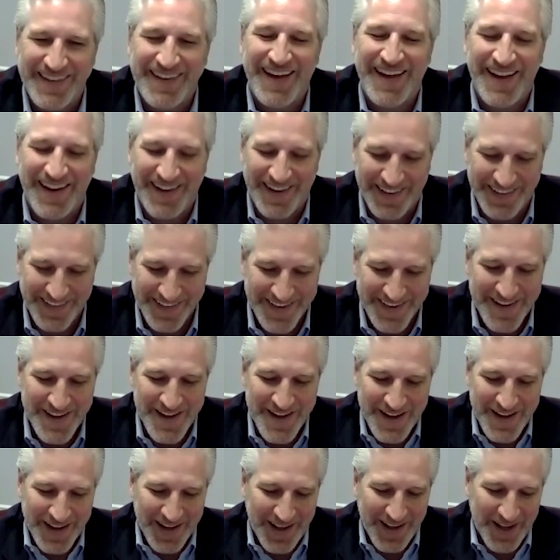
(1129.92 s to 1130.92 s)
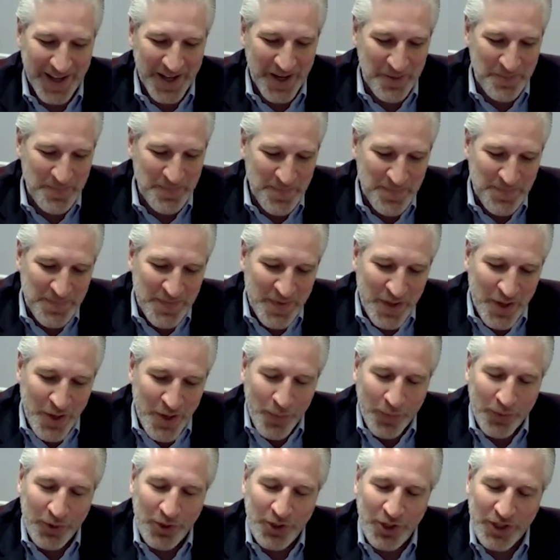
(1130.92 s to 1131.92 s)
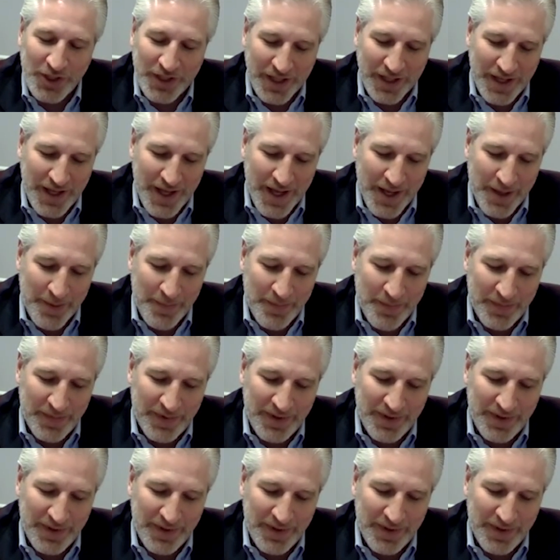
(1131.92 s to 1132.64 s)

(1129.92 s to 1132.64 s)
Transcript: got it. Well, look, I